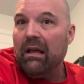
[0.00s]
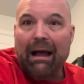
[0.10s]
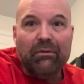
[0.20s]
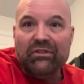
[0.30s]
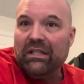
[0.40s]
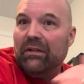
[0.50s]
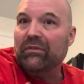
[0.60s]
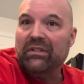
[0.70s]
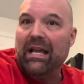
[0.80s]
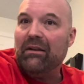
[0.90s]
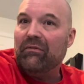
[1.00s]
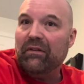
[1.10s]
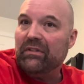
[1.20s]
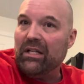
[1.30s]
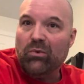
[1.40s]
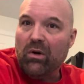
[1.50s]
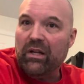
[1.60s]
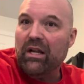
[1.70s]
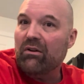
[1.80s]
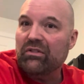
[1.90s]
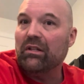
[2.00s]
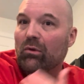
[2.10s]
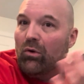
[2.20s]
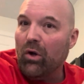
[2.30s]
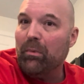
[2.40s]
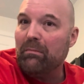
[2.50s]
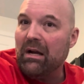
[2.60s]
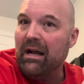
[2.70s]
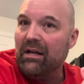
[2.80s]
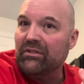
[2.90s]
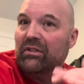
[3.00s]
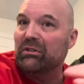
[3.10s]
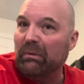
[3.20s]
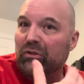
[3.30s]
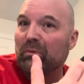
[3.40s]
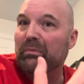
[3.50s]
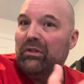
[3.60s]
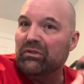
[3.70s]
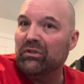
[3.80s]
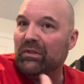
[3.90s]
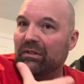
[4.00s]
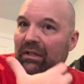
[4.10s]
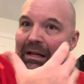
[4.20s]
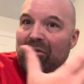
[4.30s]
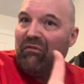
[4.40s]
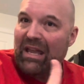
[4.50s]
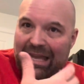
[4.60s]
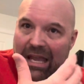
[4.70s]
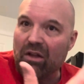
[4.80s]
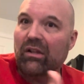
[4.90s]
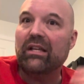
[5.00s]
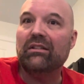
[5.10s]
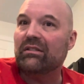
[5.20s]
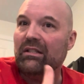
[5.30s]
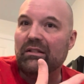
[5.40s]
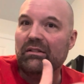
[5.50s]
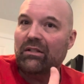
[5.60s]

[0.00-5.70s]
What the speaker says: I was in it for 10, 15, 20 years, and the Lord opened my eyes to the spiritual abuses with fake healings and,